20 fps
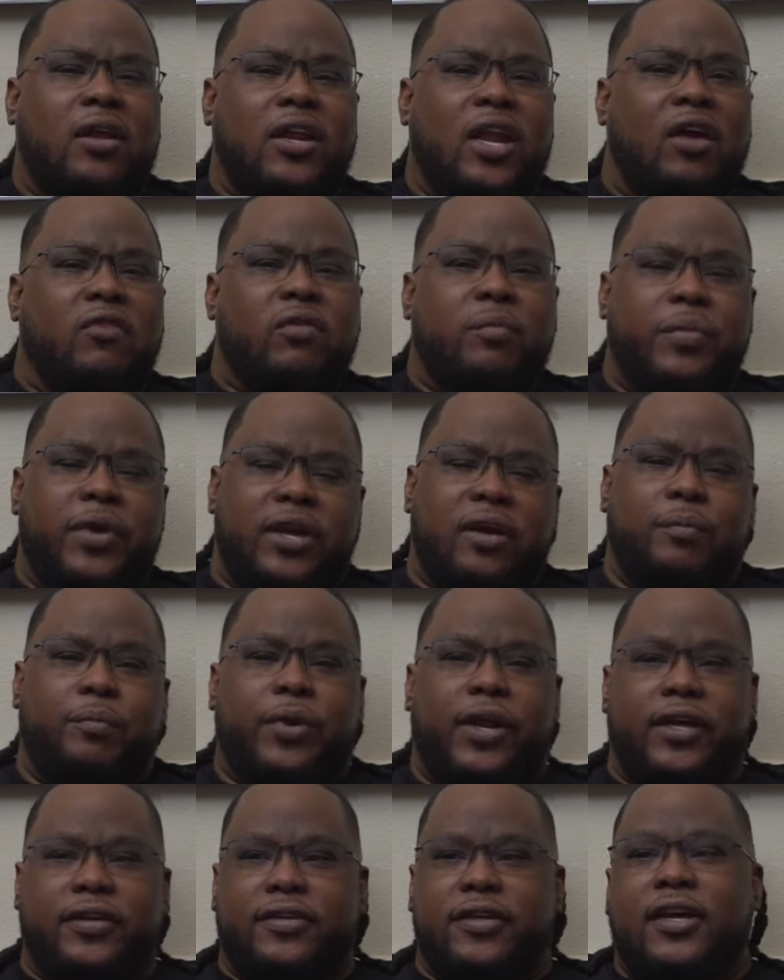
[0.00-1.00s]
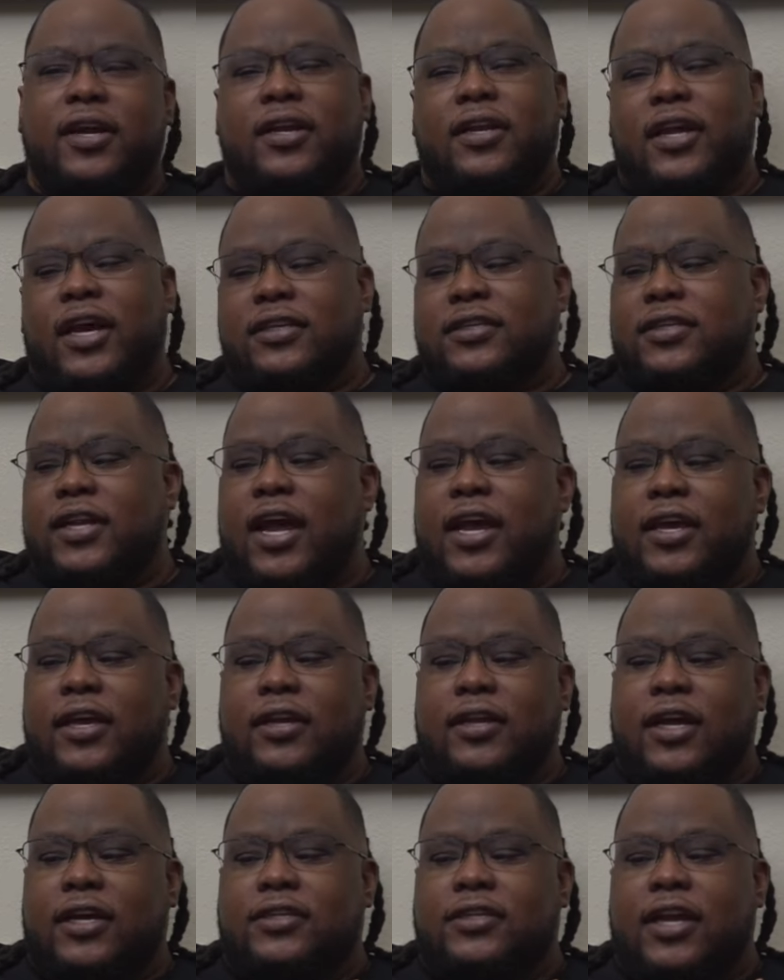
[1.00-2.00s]
never be complacent. That's
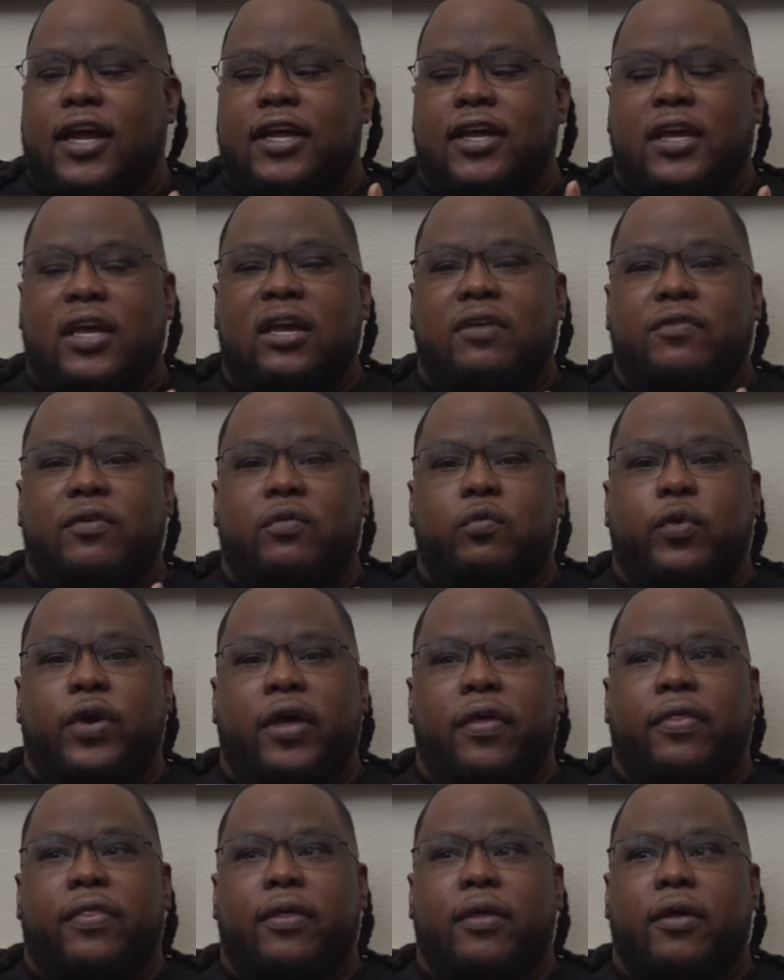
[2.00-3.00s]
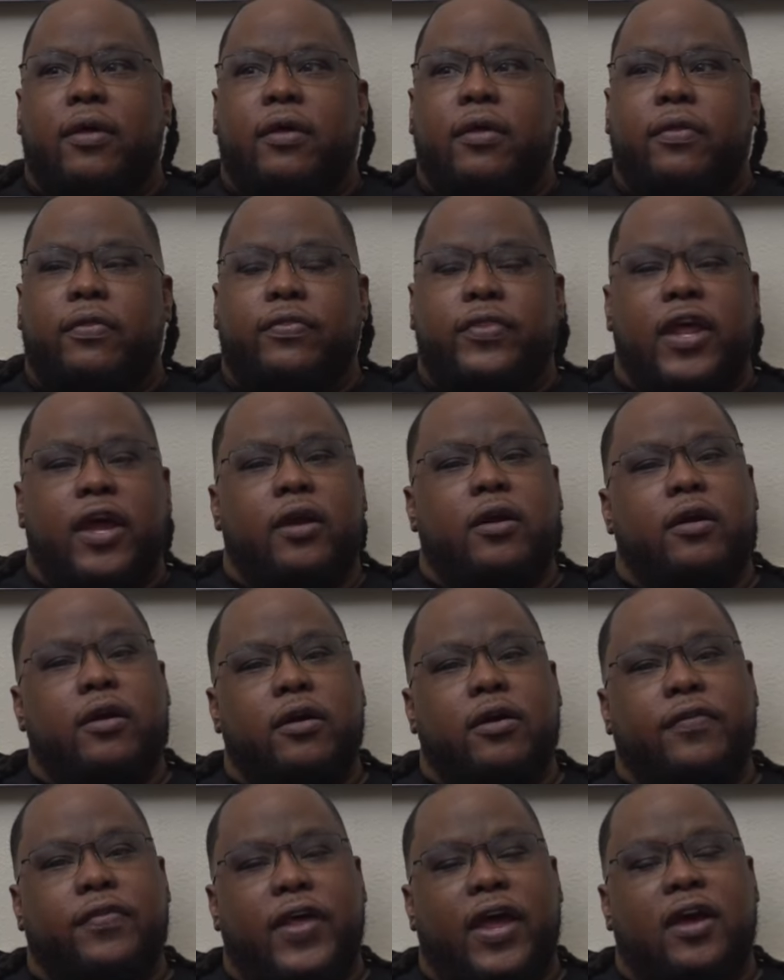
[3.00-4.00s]
like that's like even with that
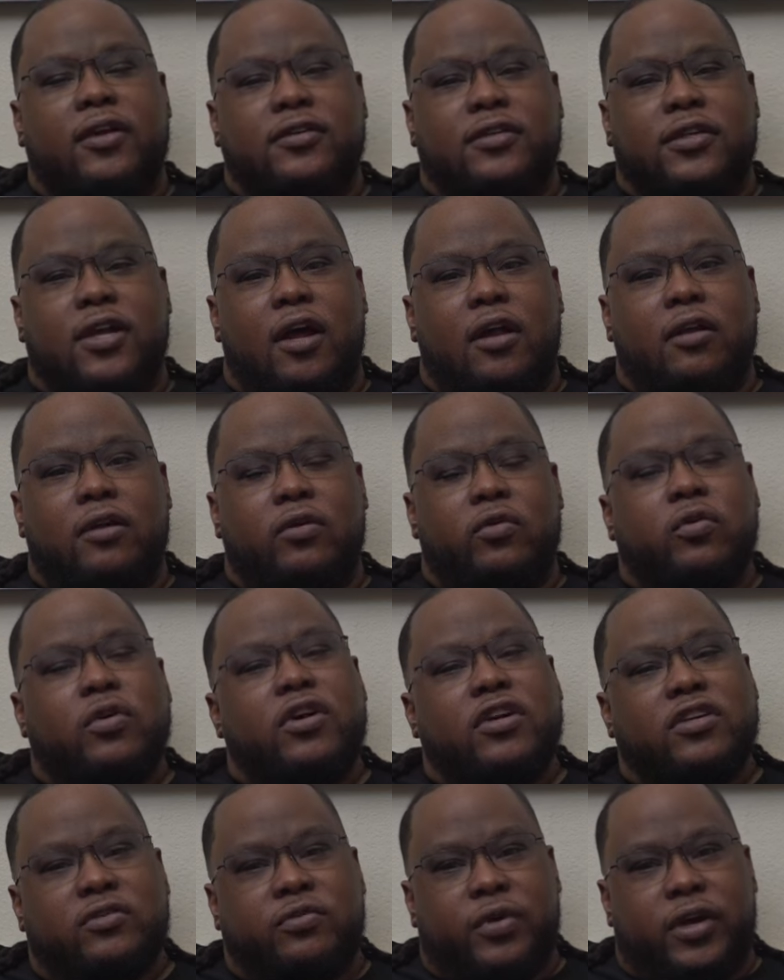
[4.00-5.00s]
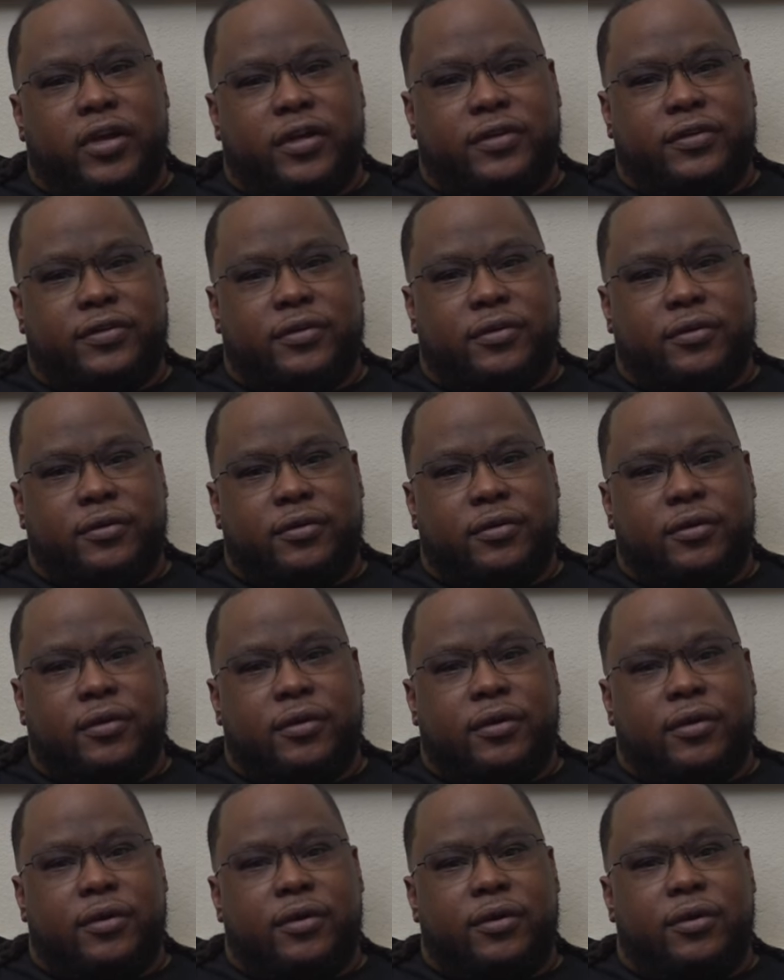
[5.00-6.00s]
hundred thousand dollar grudge race,
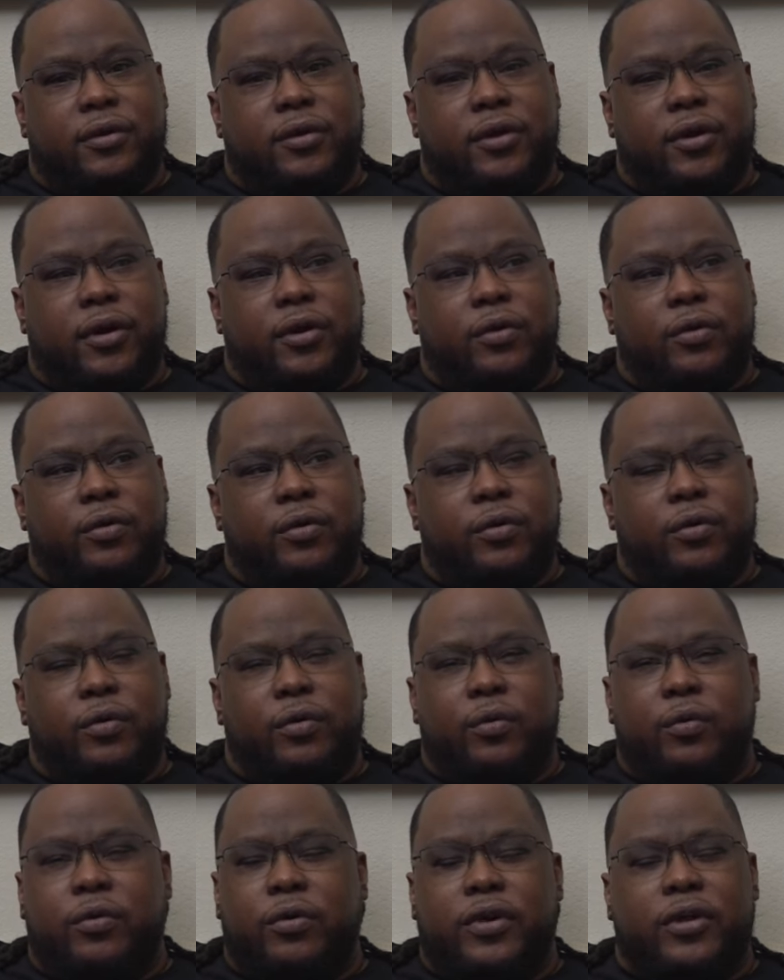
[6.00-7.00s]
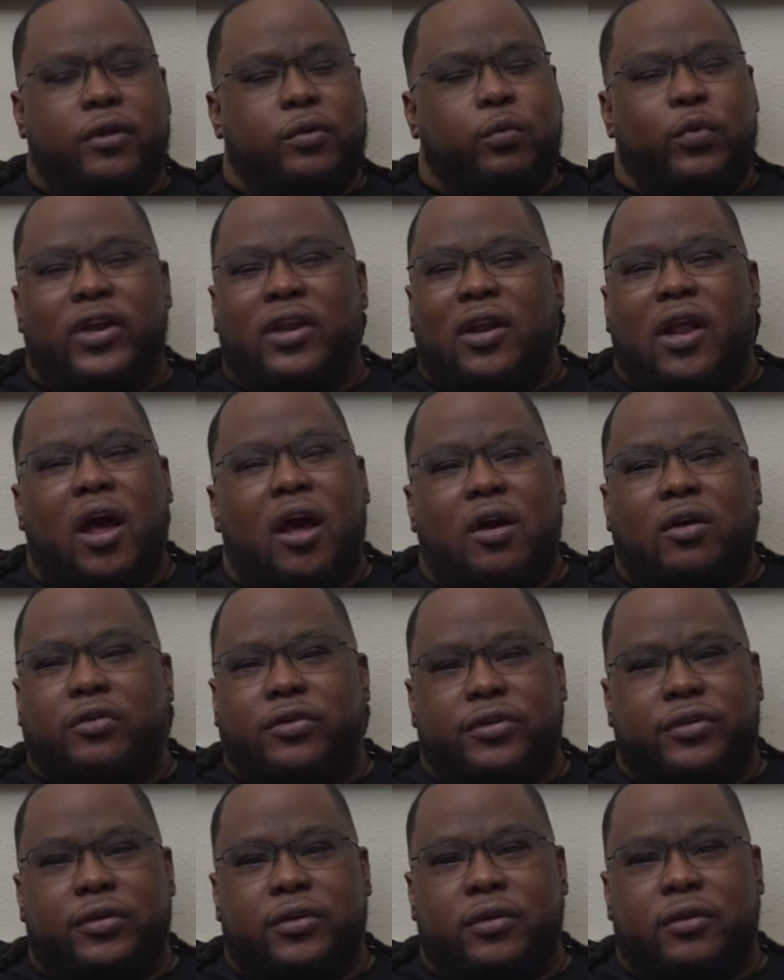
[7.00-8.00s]
you know, we lost.
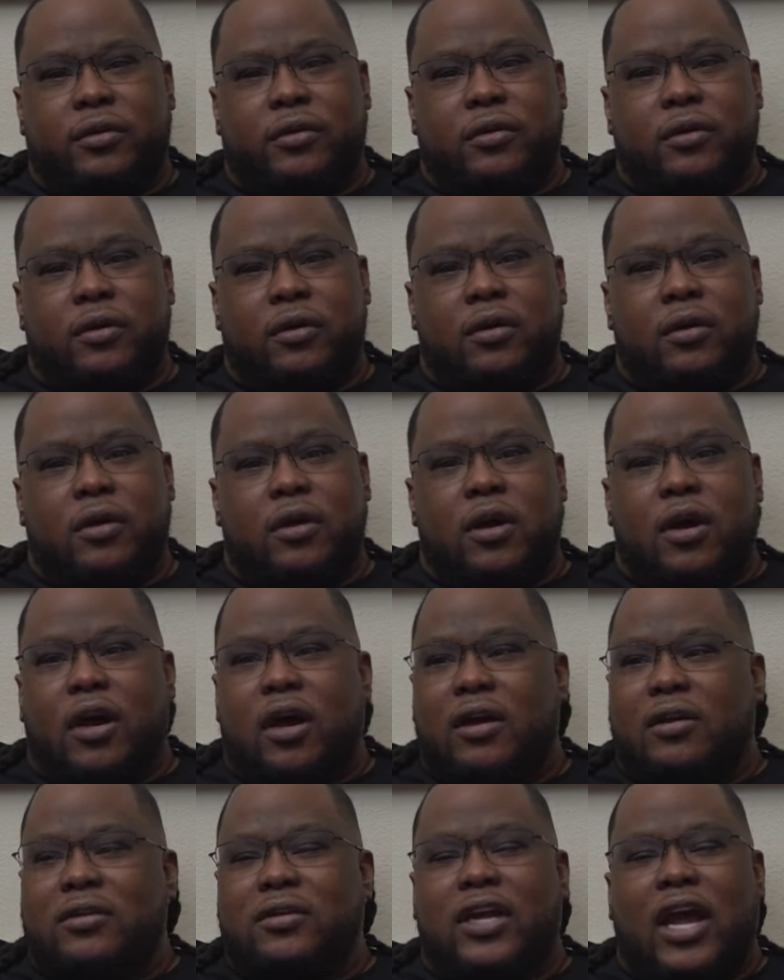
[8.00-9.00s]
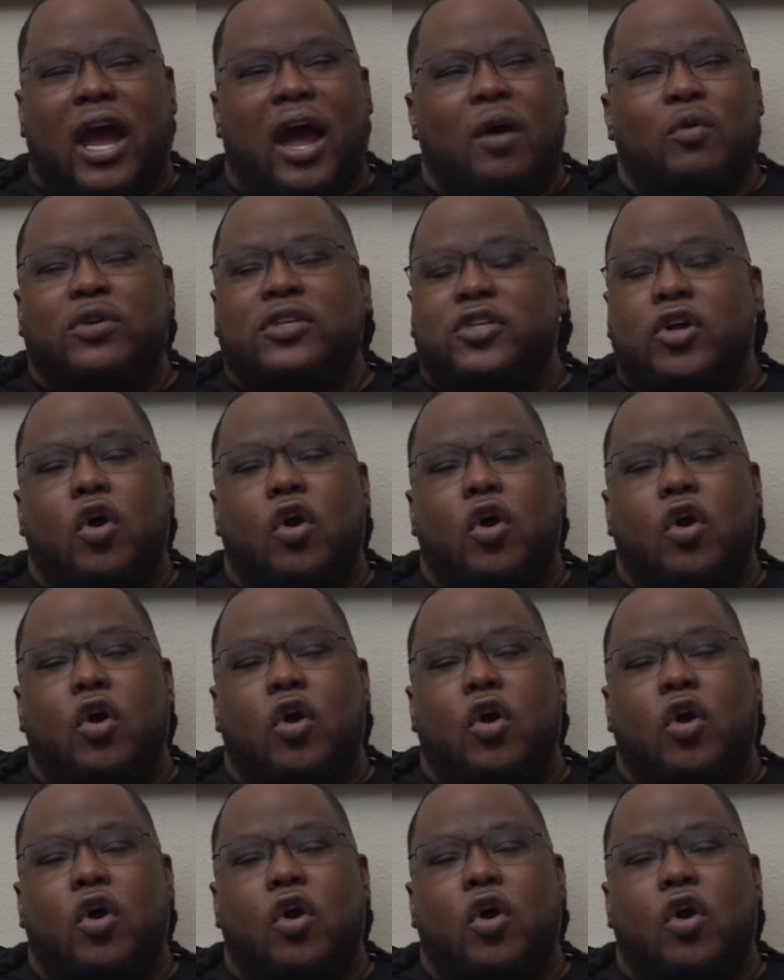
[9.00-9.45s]
Yeah, I was